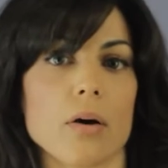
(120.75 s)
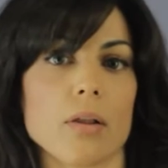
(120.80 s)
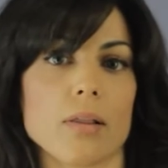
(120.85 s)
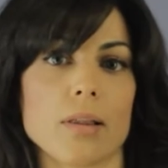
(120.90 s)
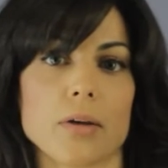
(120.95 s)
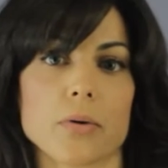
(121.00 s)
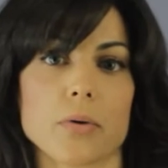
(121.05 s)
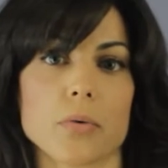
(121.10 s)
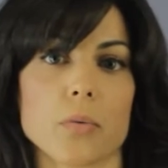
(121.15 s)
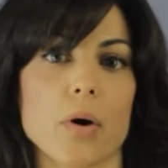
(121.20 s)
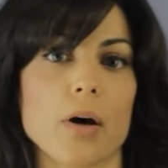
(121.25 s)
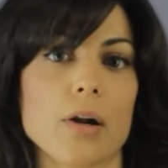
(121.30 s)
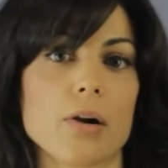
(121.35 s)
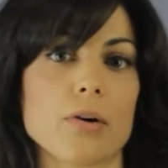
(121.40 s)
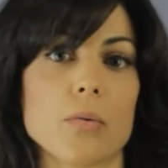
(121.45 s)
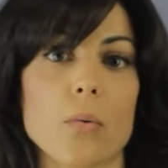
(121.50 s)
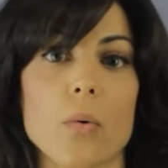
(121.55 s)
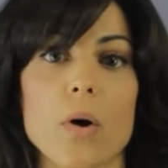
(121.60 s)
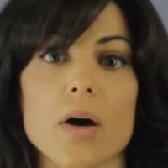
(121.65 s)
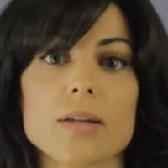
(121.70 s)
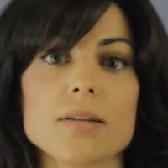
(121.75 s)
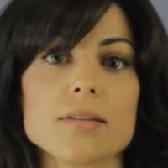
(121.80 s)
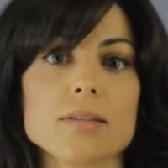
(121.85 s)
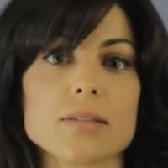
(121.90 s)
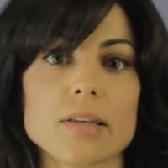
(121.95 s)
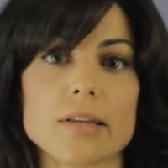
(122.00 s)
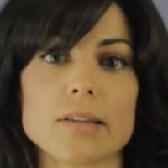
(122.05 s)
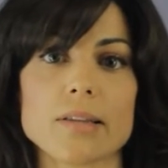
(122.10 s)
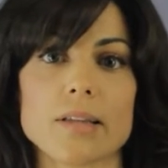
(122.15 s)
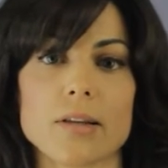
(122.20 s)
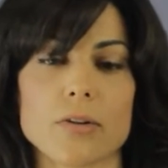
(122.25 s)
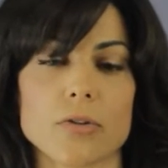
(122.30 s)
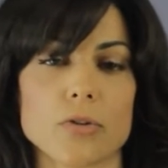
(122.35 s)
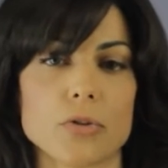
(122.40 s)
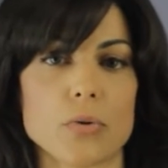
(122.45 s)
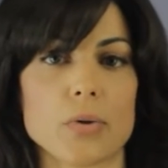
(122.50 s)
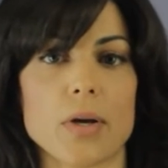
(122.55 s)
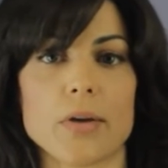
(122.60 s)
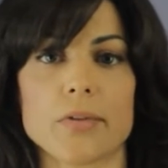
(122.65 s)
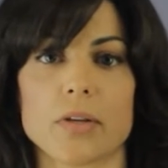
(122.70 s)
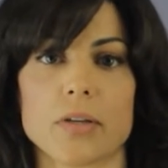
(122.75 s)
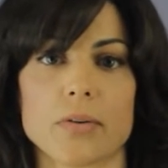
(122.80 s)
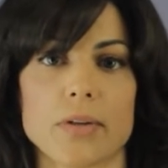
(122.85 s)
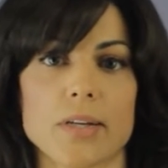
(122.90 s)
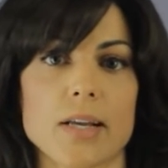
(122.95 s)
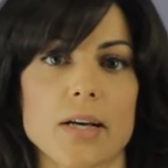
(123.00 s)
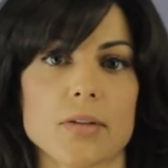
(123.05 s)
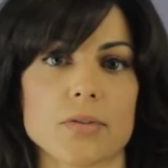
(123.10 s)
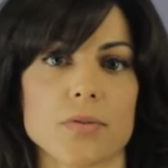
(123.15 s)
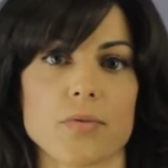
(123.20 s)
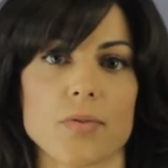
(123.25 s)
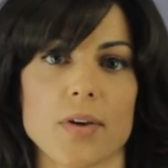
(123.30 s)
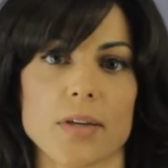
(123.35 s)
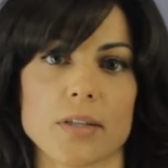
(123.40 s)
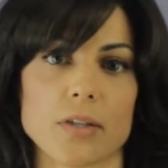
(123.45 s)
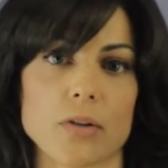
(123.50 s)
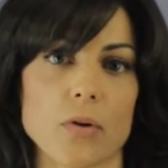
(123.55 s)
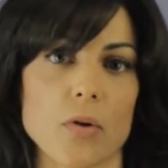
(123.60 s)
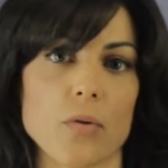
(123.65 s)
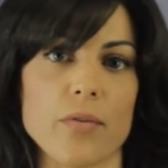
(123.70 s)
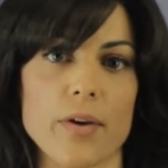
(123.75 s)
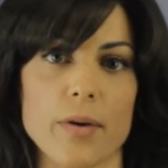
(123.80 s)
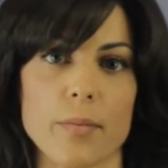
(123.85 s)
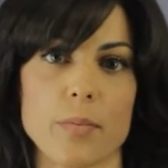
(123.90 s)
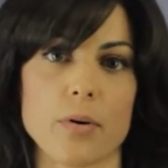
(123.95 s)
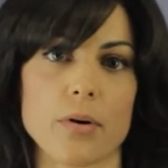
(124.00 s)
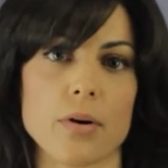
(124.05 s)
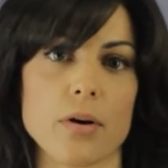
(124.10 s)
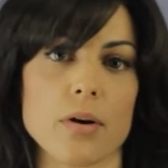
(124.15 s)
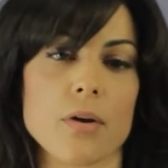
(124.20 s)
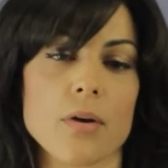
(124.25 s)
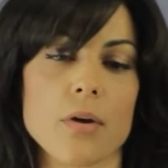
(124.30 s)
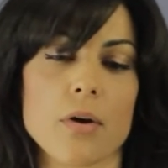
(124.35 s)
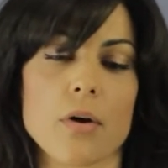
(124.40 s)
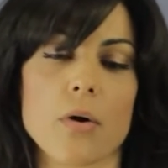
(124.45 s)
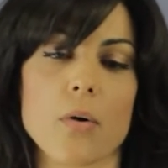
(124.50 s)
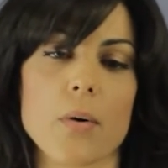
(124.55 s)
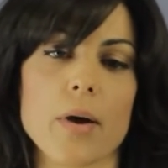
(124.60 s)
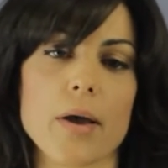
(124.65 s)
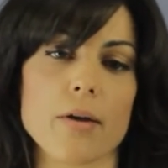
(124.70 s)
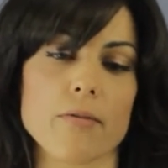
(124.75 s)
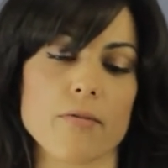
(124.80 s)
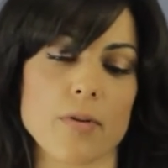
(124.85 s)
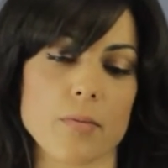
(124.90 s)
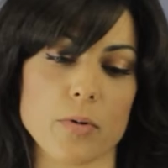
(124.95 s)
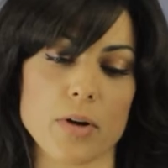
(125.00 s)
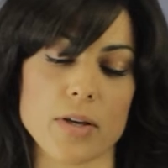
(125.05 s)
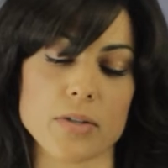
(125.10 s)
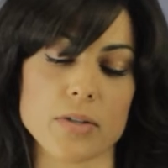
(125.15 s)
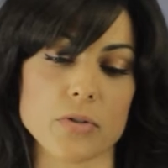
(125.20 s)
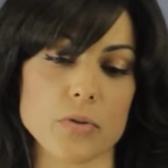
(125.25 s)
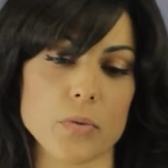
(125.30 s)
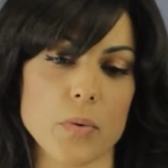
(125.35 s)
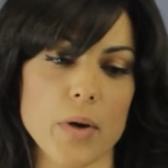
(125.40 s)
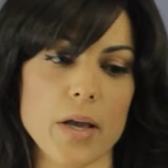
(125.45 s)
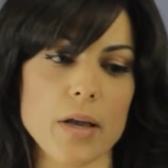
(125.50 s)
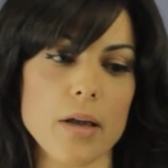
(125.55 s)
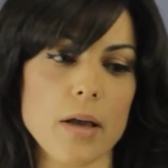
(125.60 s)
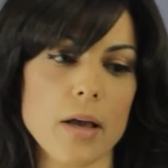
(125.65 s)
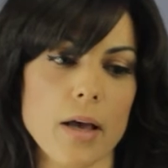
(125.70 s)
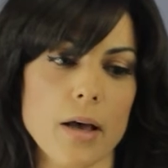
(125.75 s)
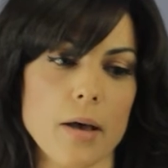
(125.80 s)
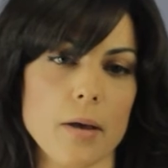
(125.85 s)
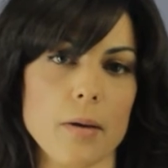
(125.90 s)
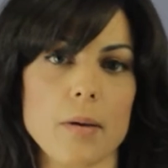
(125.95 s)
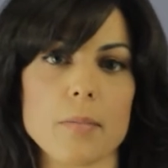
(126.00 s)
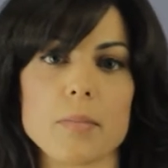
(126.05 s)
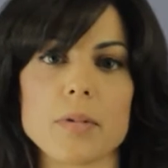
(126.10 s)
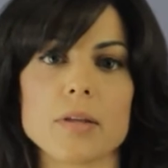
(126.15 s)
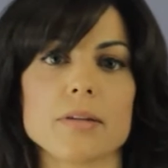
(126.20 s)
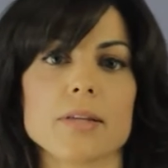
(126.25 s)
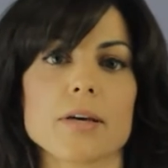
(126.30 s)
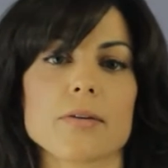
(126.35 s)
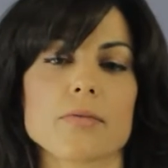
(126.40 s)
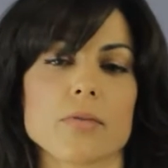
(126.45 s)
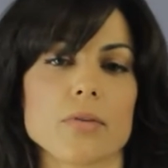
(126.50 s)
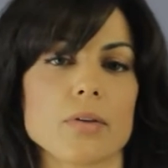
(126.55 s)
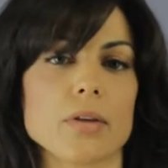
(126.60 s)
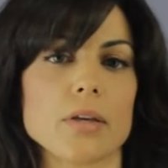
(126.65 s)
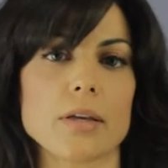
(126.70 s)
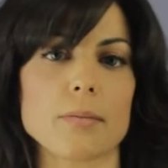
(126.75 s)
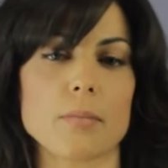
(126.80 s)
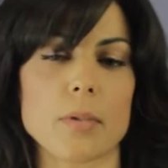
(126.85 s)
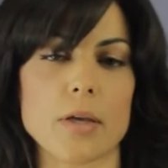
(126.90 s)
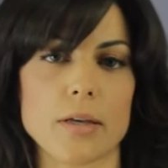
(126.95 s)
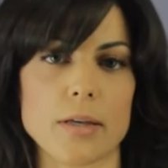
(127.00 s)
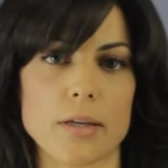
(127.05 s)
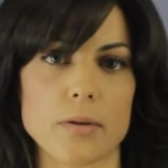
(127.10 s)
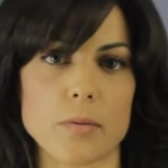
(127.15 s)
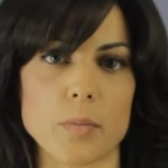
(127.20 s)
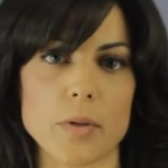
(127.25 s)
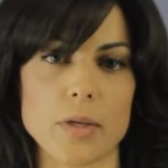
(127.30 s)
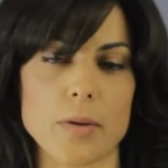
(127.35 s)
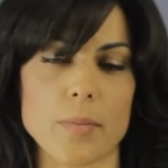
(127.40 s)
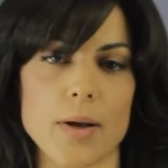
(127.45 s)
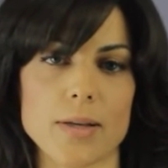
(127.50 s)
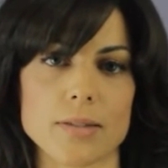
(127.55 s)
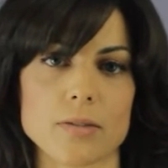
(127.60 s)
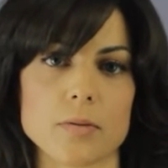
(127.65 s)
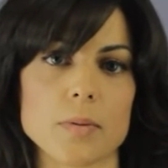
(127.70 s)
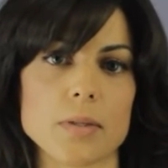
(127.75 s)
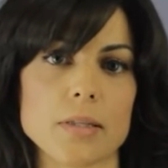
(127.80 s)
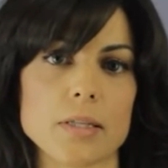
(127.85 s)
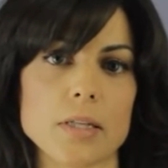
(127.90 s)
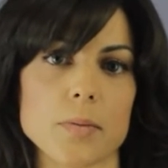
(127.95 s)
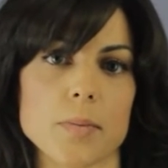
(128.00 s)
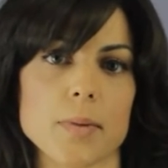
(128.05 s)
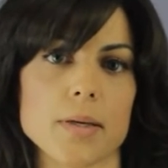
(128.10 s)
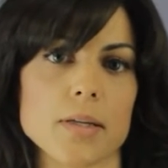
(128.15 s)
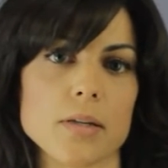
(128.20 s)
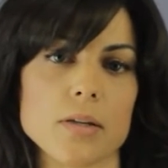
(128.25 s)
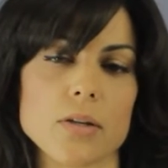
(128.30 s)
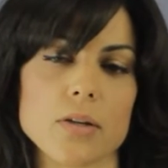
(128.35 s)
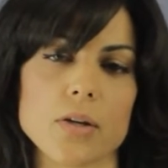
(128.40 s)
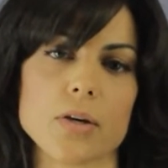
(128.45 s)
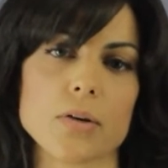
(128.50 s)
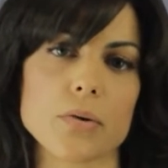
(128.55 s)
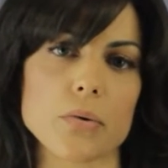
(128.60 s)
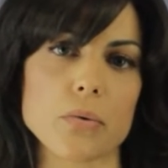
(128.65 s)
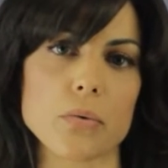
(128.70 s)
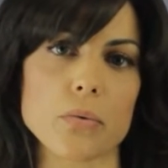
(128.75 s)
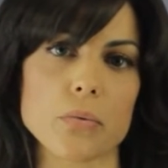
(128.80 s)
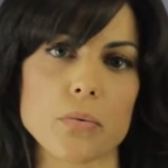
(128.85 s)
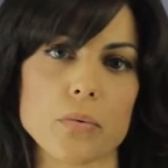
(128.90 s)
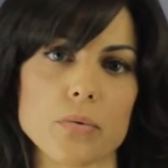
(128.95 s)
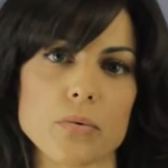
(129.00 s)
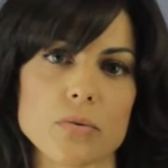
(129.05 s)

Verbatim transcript: liquid water once and then throughout the greenhouse effect it all vaporized away? I mean, definitely it could be a possibility, but there